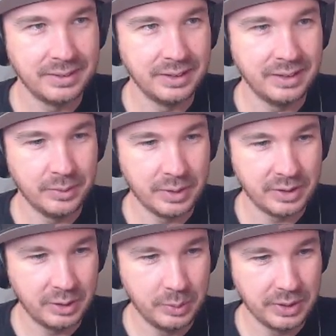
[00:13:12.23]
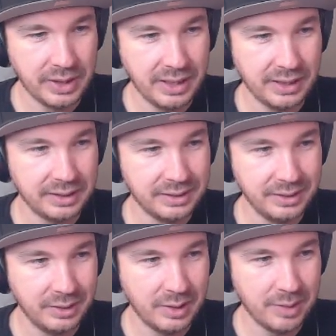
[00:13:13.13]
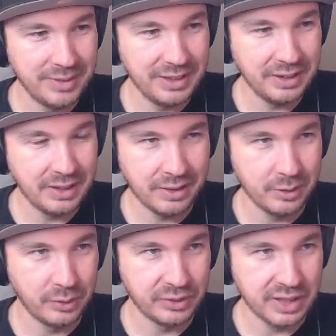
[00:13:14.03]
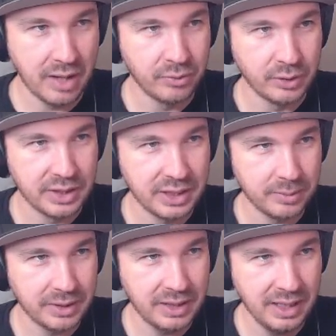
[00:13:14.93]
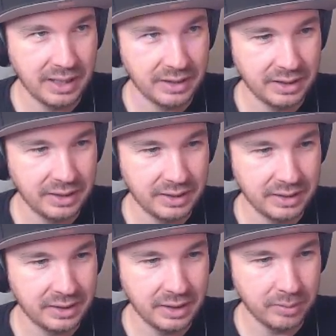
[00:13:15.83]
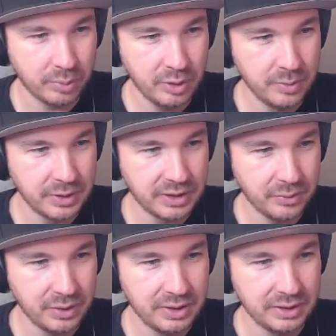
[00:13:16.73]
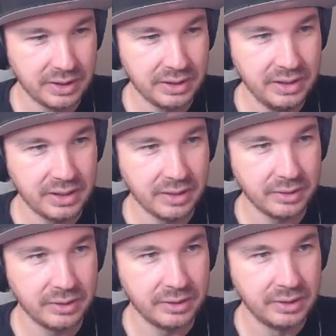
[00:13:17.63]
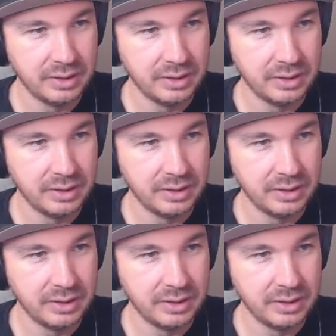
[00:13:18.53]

with 2 in hand? You know, I mean, I don't know if it's everything, but yeah, they got pretty much everything they need out here.